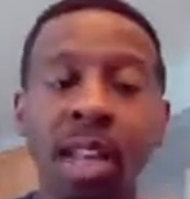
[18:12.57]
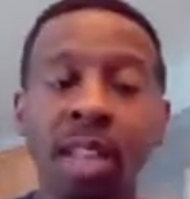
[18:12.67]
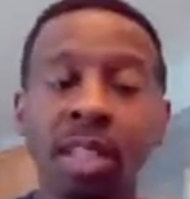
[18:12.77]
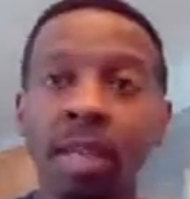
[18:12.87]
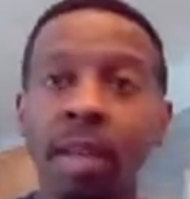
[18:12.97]

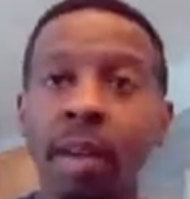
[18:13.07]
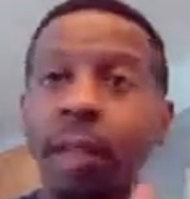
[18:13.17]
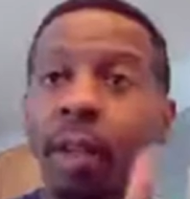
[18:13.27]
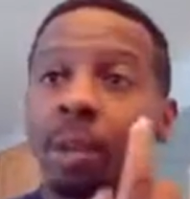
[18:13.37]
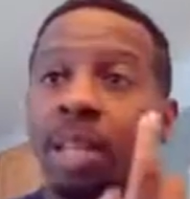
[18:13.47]
ketchup
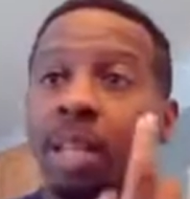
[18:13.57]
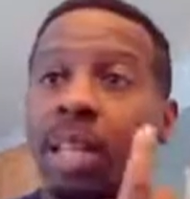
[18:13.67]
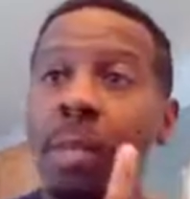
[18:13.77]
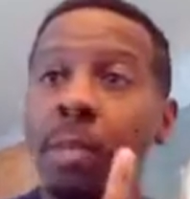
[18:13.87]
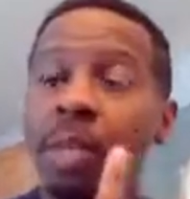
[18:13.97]
float to the
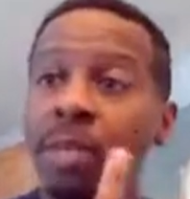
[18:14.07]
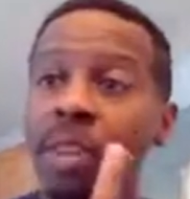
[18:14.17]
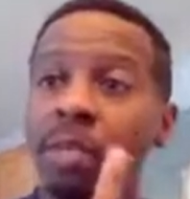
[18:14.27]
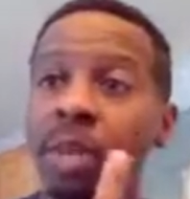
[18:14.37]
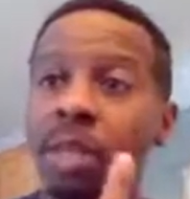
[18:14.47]
top in the
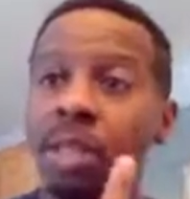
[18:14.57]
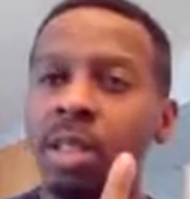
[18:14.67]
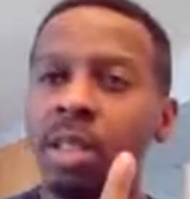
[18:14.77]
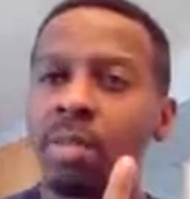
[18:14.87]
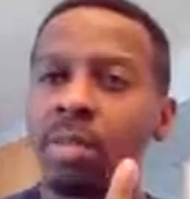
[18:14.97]
first place?